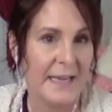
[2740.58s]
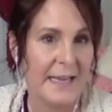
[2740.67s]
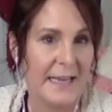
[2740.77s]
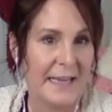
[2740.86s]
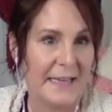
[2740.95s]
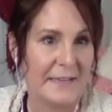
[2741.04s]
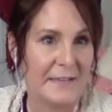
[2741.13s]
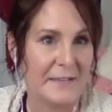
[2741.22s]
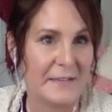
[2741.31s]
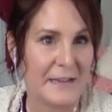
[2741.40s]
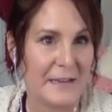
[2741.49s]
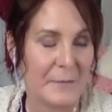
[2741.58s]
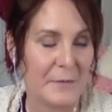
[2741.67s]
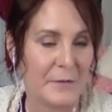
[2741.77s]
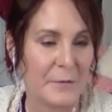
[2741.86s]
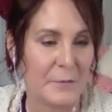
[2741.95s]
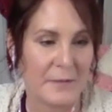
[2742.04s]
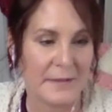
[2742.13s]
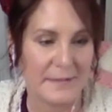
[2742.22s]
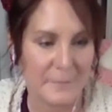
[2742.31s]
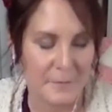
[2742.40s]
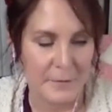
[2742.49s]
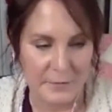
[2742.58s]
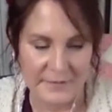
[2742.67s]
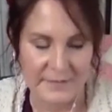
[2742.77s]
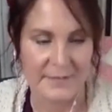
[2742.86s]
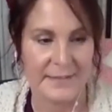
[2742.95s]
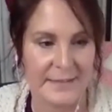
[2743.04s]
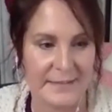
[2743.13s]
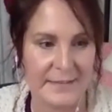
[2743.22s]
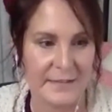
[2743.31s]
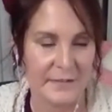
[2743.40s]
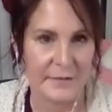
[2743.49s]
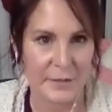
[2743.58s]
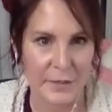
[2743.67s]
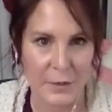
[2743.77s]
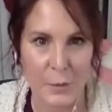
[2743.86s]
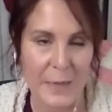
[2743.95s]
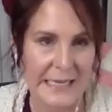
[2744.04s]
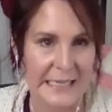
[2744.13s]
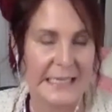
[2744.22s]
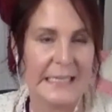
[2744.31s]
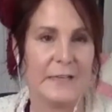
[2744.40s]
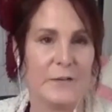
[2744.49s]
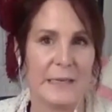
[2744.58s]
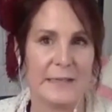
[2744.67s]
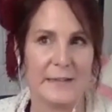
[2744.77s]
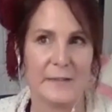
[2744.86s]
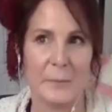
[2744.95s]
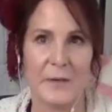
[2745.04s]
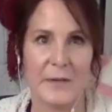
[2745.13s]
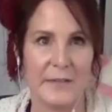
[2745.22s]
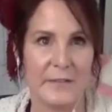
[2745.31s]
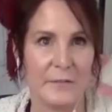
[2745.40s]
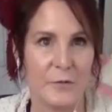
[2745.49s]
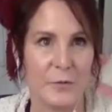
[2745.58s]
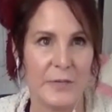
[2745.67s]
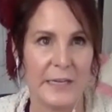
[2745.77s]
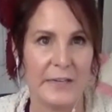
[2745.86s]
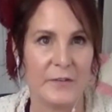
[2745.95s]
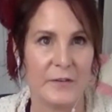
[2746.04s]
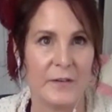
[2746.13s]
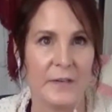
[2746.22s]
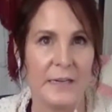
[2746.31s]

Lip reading: And so that, for those listening, that's considered an awakening, a direct experience of true nature.